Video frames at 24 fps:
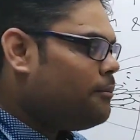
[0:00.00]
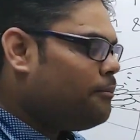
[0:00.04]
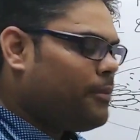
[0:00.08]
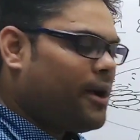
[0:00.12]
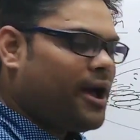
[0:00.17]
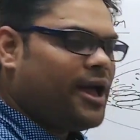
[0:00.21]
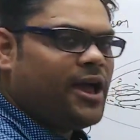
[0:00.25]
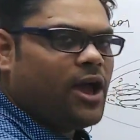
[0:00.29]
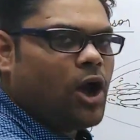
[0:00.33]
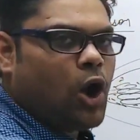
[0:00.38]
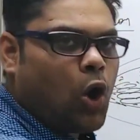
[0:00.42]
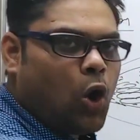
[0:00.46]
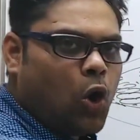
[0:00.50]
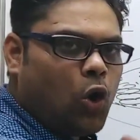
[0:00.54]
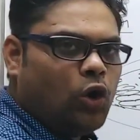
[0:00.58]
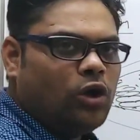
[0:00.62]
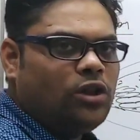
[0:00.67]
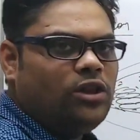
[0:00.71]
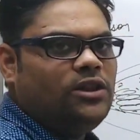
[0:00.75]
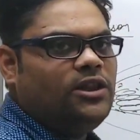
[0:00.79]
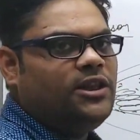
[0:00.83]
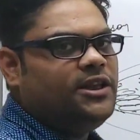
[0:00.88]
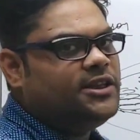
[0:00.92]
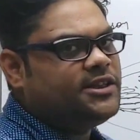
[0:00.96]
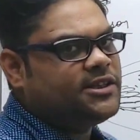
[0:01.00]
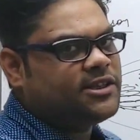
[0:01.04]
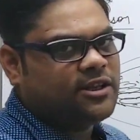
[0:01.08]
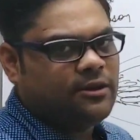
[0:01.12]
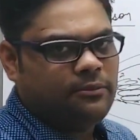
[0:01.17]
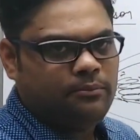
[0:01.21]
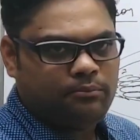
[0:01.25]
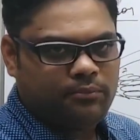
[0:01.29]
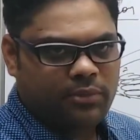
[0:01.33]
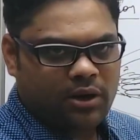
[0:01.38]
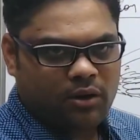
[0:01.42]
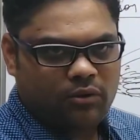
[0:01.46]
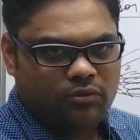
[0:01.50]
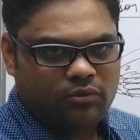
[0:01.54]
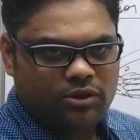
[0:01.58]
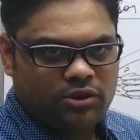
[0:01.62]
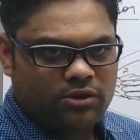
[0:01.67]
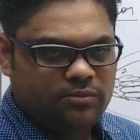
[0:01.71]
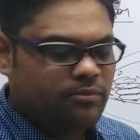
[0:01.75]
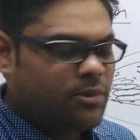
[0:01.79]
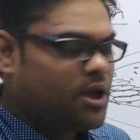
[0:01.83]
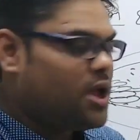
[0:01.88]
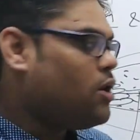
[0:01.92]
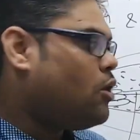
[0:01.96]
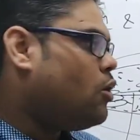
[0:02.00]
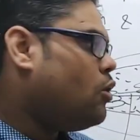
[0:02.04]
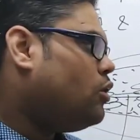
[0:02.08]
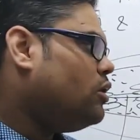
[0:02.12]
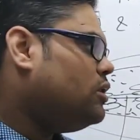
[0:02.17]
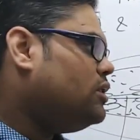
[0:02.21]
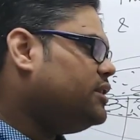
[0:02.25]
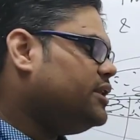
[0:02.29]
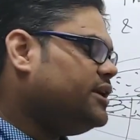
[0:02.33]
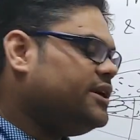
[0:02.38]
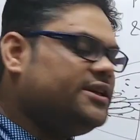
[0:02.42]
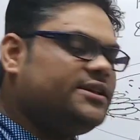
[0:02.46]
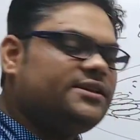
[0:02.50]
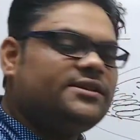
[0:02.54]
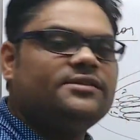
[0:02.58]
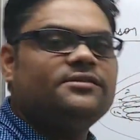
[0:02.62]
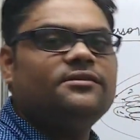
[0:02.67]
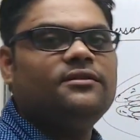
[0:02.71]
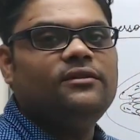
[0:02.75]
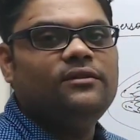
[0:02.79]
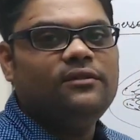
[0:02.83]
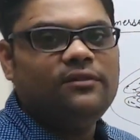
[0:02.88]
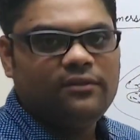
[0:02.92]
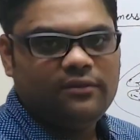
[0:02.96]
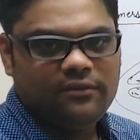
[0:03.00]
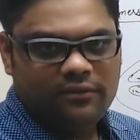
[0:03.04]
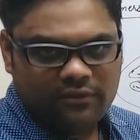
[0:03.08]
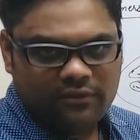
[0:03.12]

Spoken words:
by all these compounds, by all these